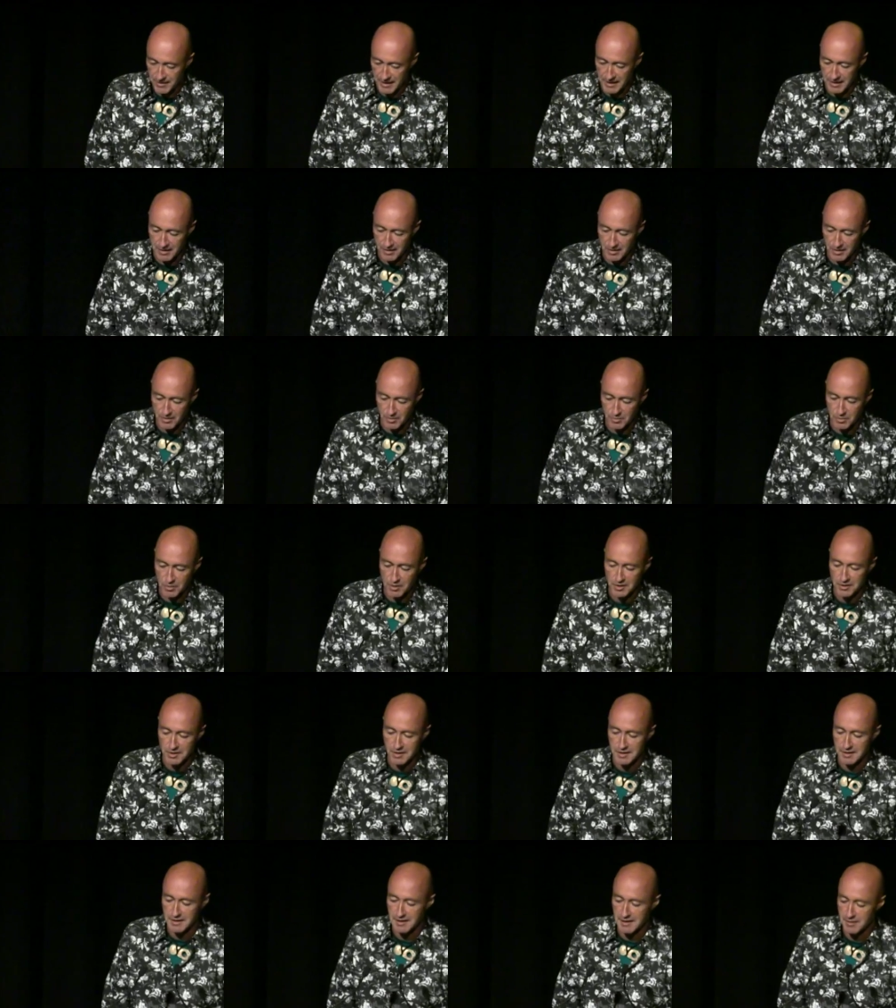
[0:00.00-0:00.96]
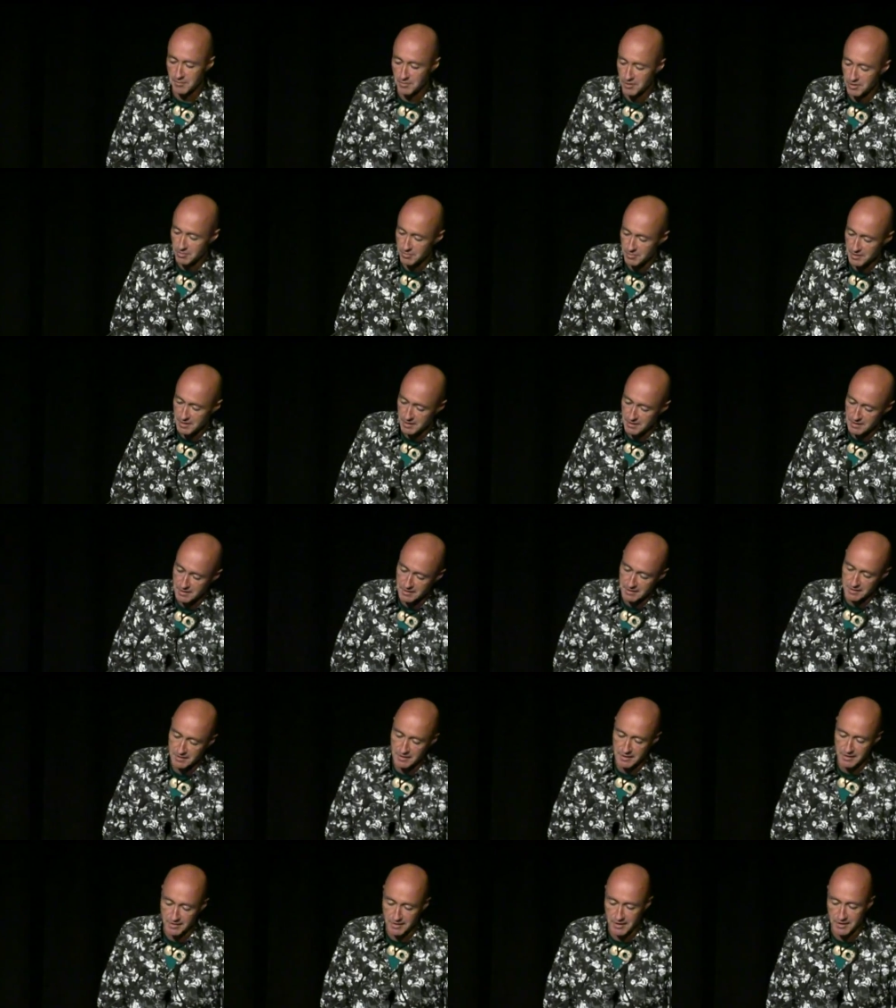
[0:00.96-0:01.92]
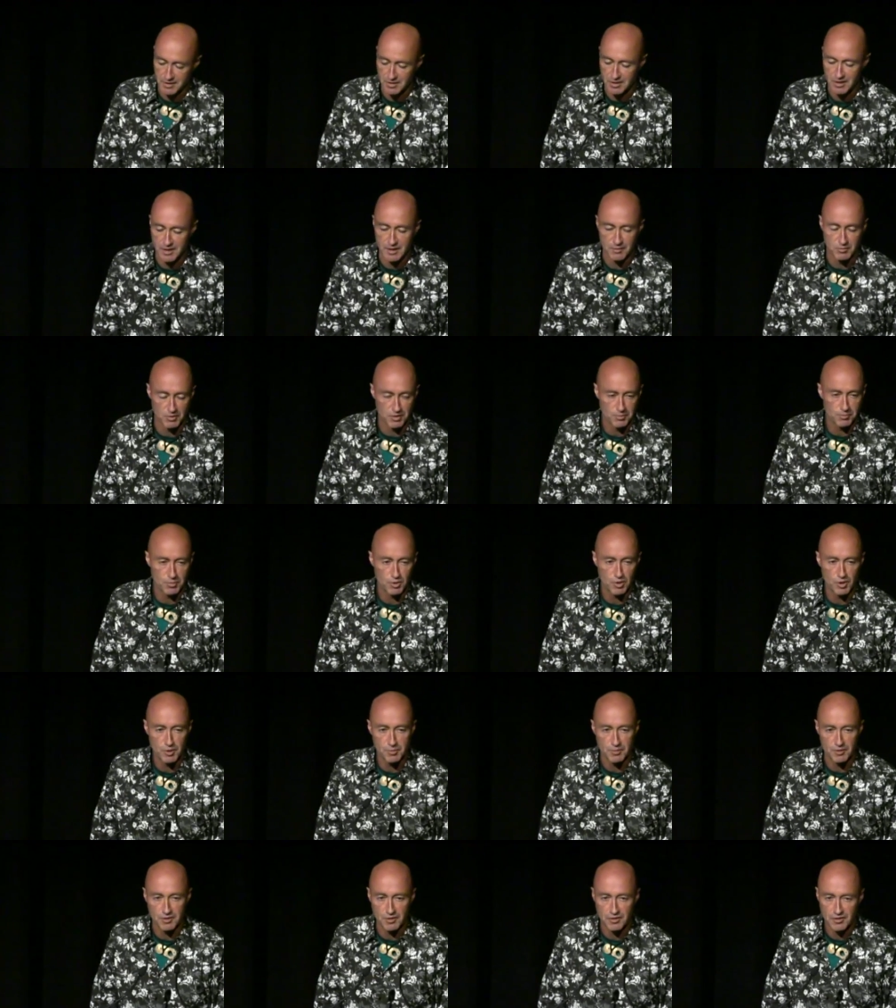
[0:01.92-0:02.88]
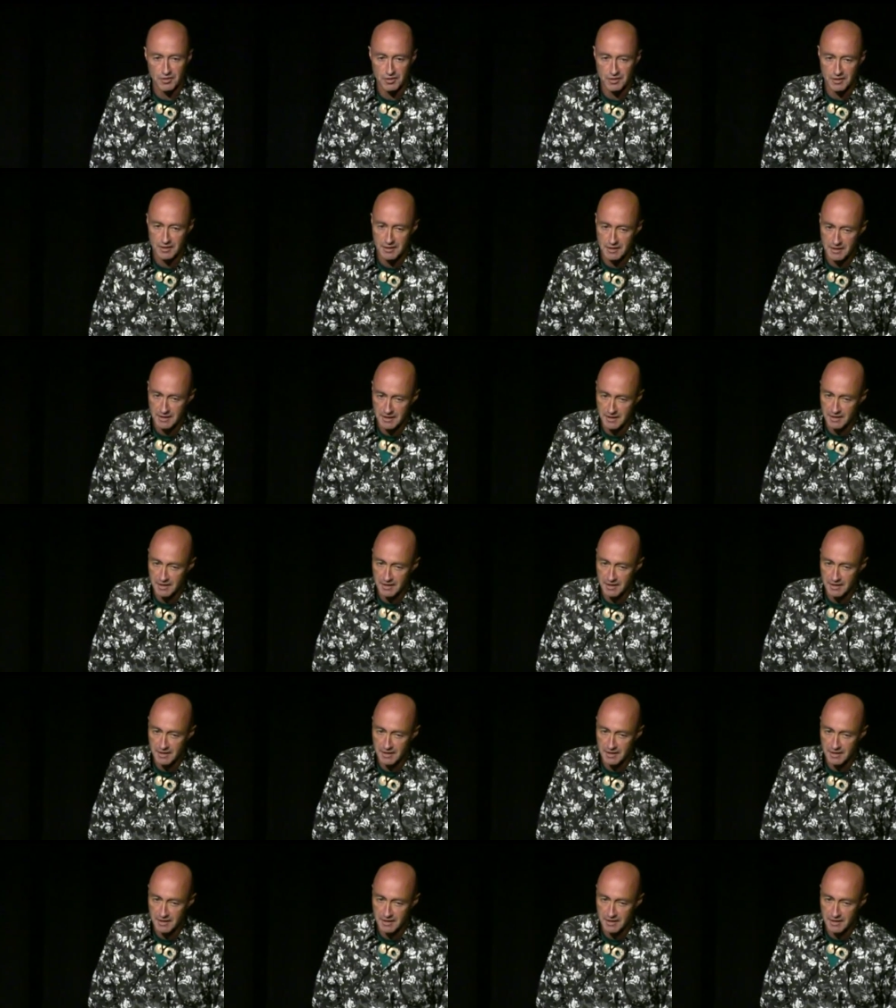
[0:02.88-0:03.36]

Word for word: And the word that came to me at that time was purpose.